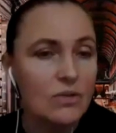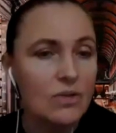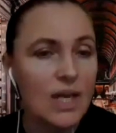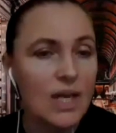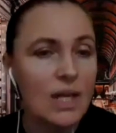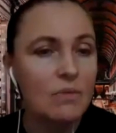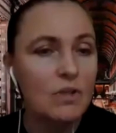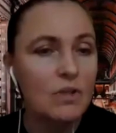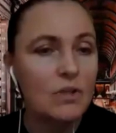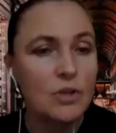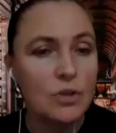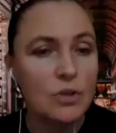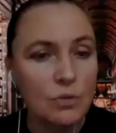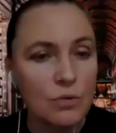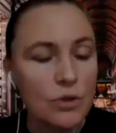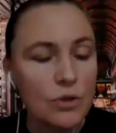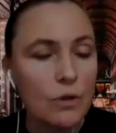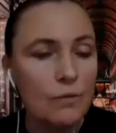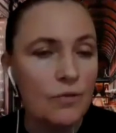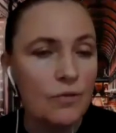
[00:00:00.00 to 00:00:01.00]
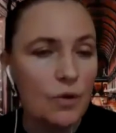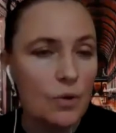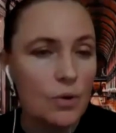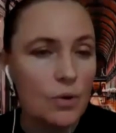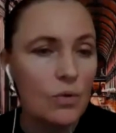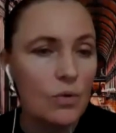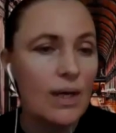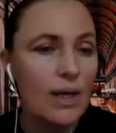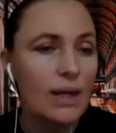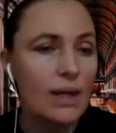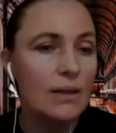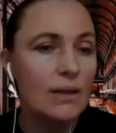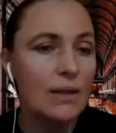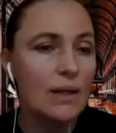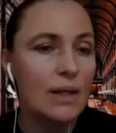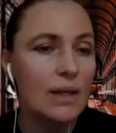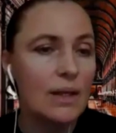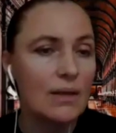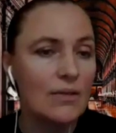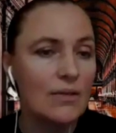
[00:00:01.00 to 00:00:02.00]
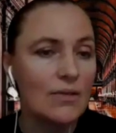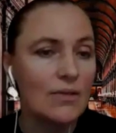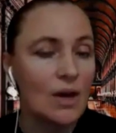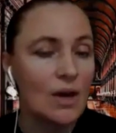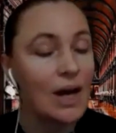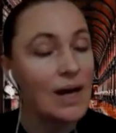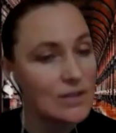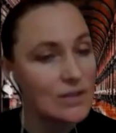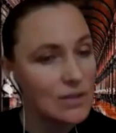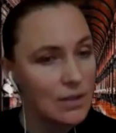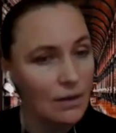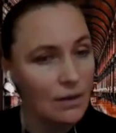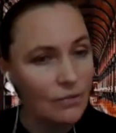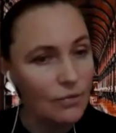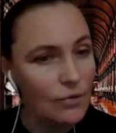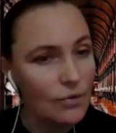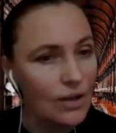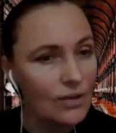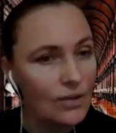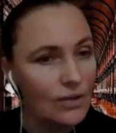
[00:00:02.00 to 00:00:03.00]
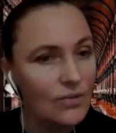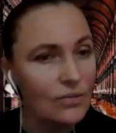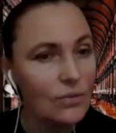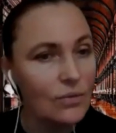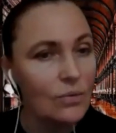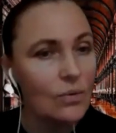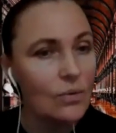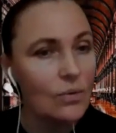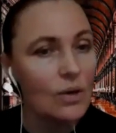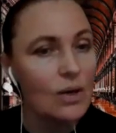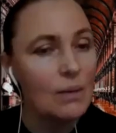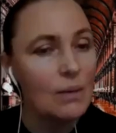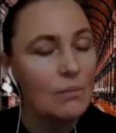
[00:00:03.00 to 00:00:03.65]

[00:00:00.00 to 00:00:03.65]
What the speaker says: Today we choose a few, and it's a hustle for us to